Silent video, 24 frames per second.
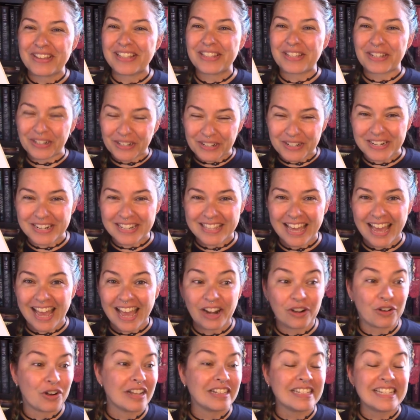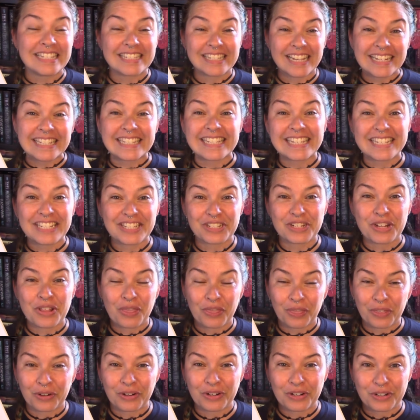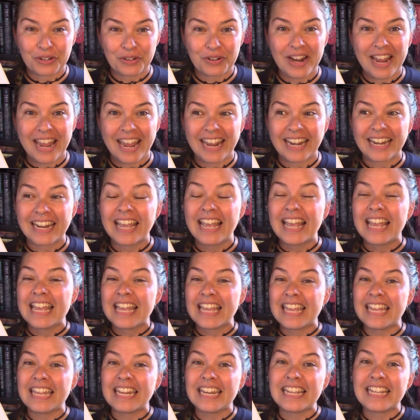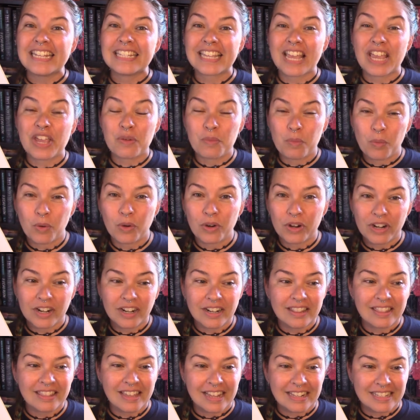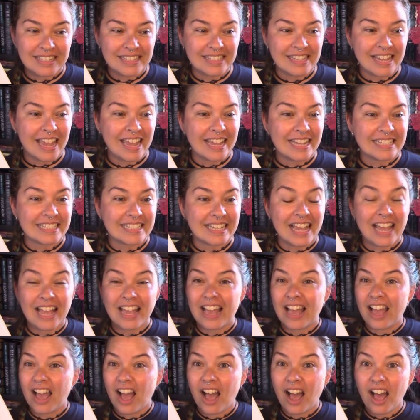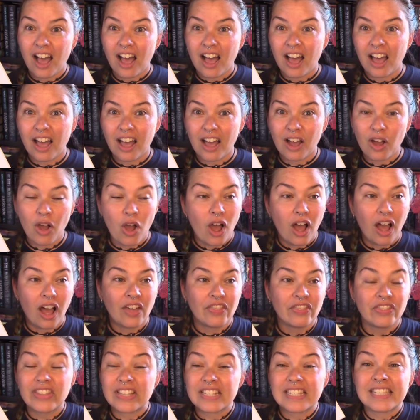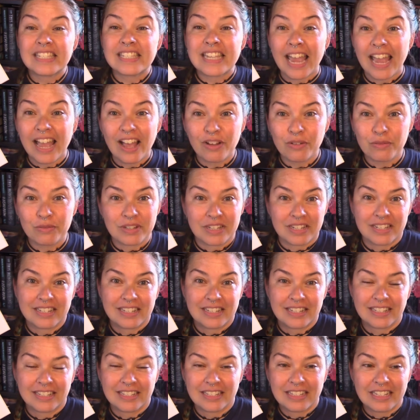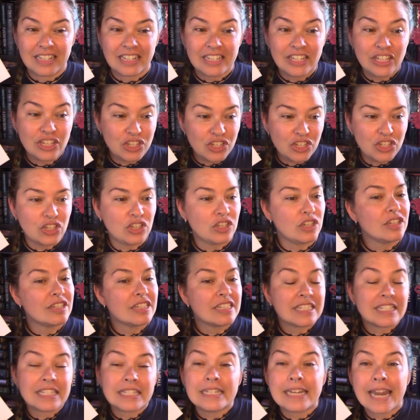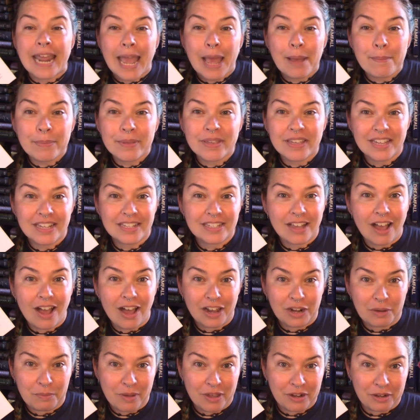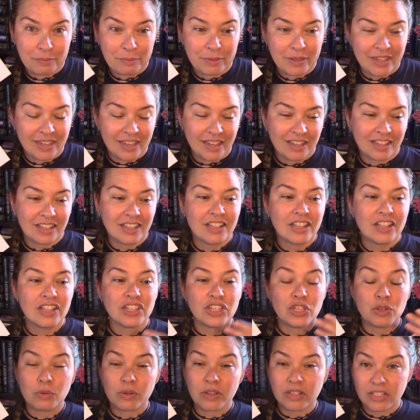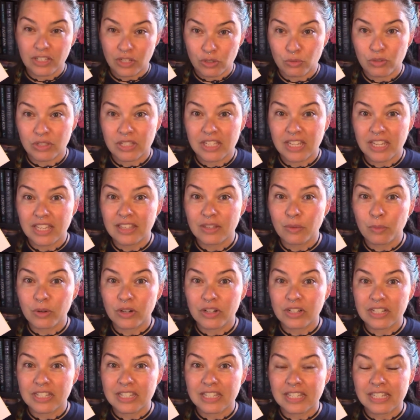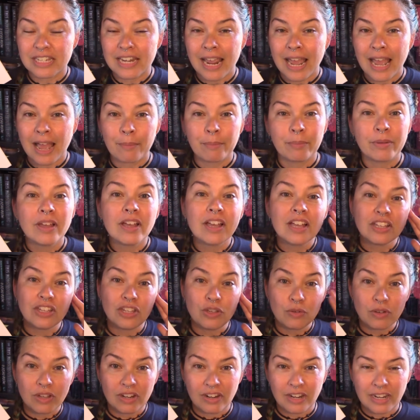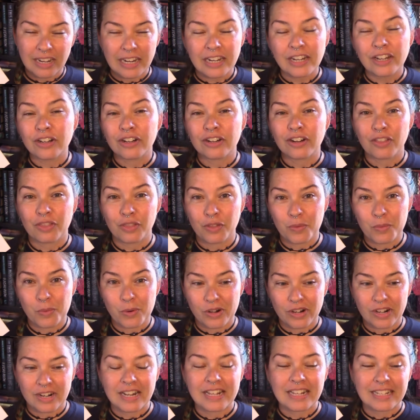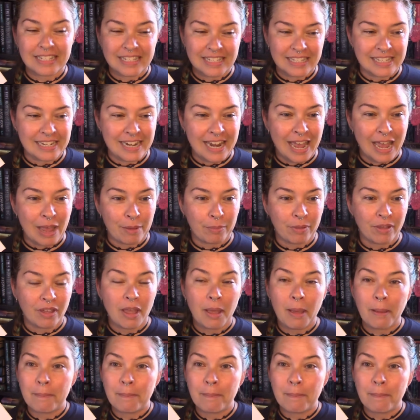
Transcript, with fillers: we learned that, or at least I teach it in third grade. It is a word that says uh, the sound. Snap is onomatopoeia. You, you see the word snap, you can hear the word snap.